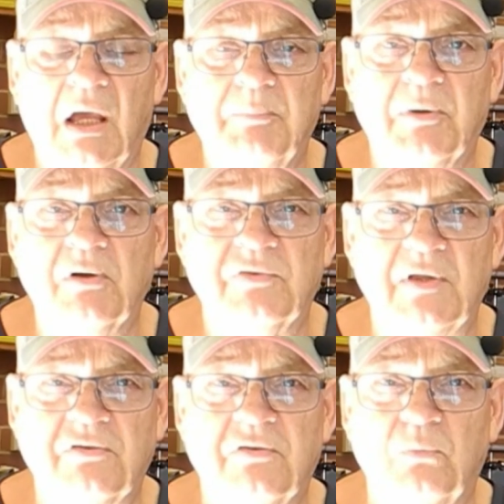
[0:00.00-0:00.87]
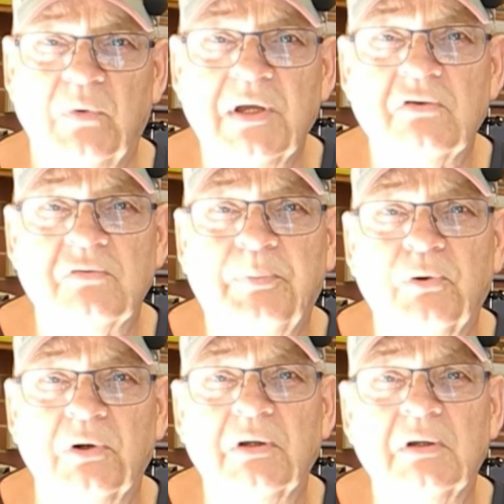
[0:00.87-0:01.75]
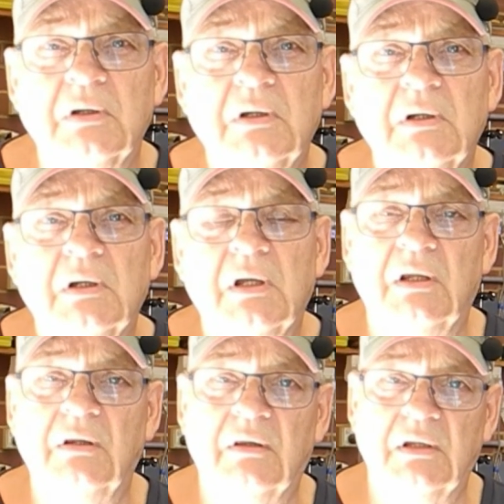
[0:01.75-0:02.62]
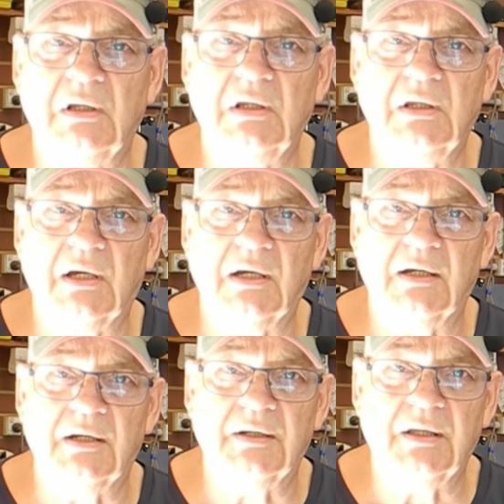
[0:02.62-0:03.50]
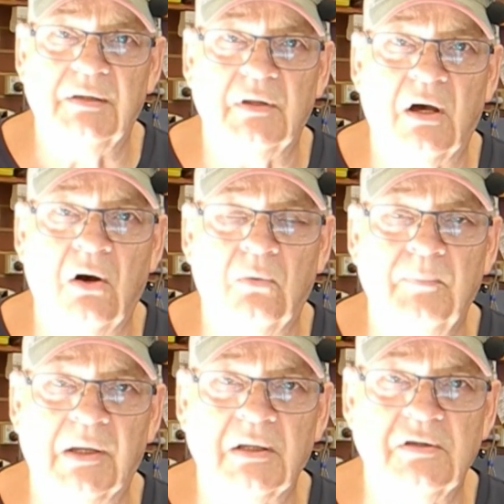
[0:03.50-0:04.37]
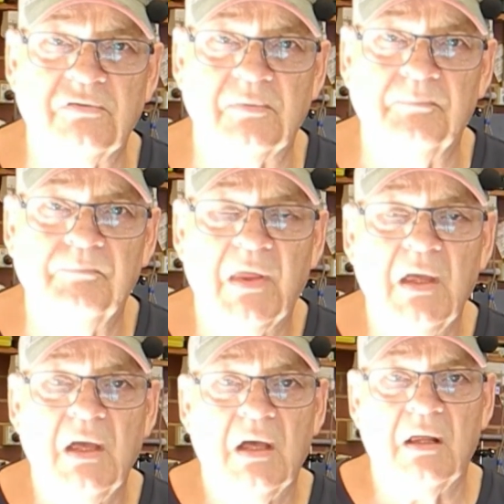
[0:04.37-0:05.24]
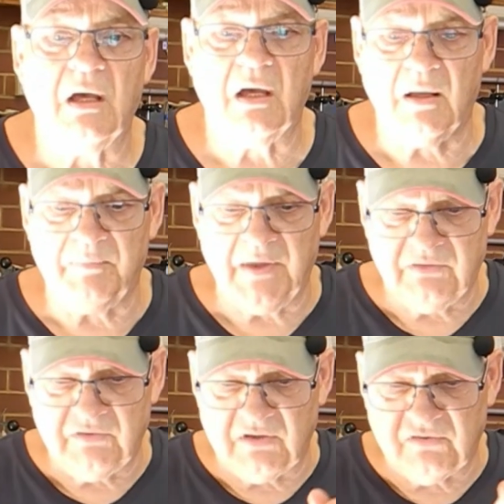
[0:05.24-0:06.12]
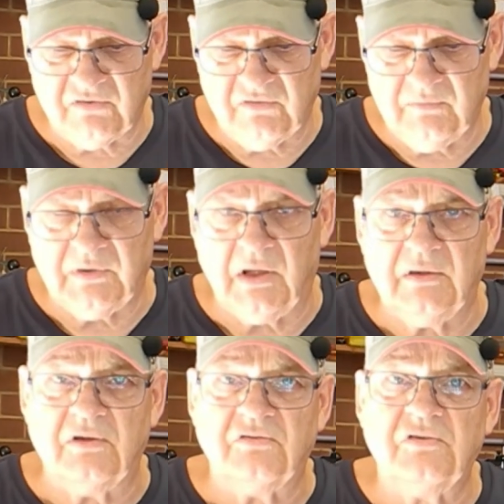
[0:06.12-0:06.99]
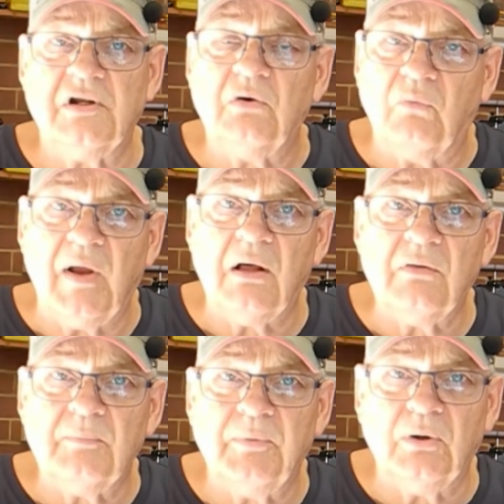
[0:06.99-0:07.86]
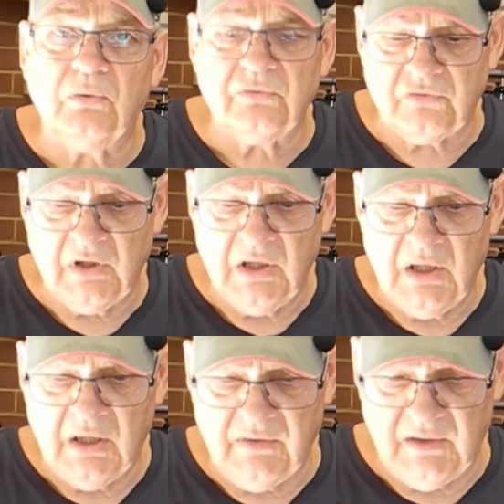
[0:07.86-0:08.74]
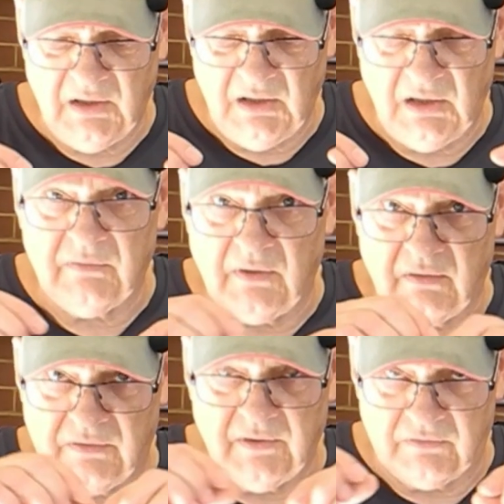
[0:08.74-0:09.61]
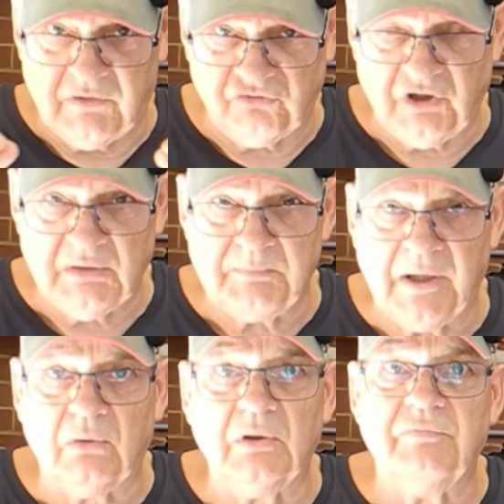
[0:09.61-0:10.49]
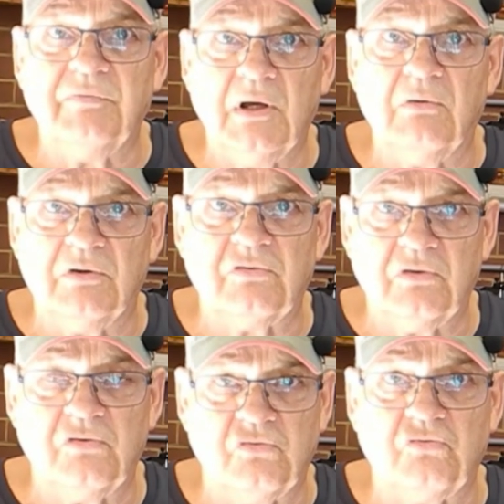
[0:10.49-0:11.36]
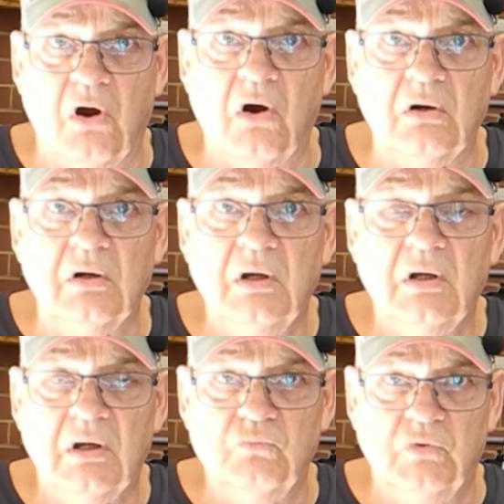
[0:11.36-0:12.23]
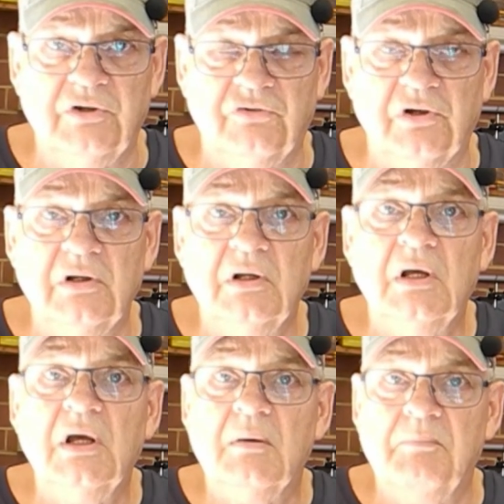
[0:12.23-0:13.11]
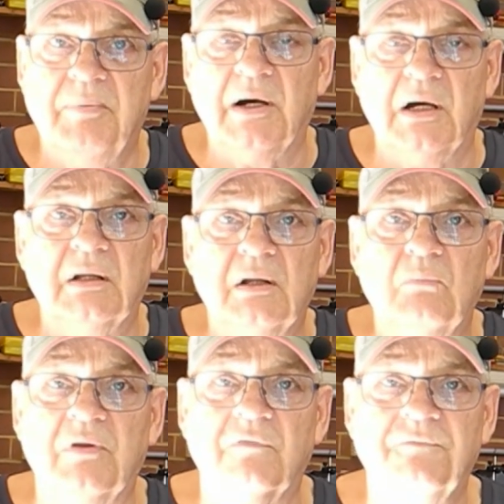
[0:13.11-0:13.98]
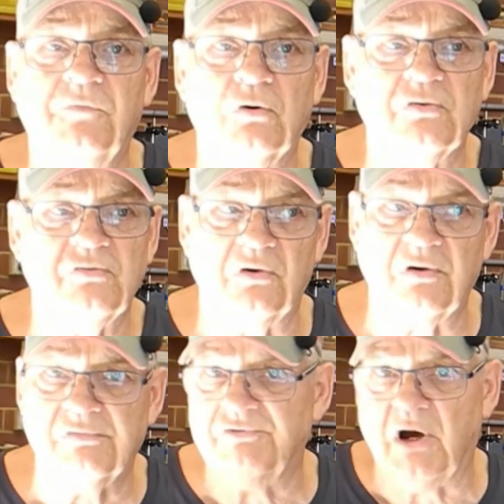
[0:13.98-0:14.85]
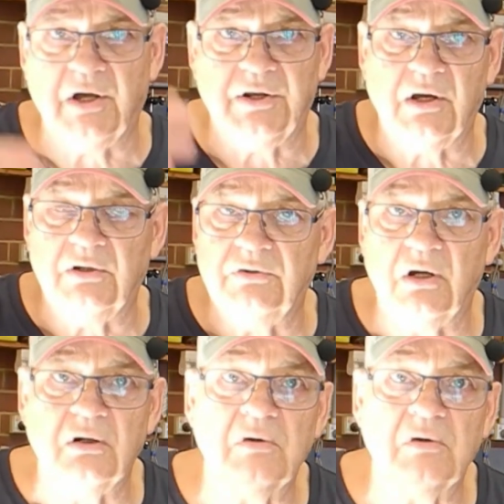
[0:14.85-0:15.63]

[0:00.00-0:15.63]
because that's the weakest point in the whole mechanism. They just sit around the balls, the sheet metal, even though it's strong, rigid, but with a force of, I don't know,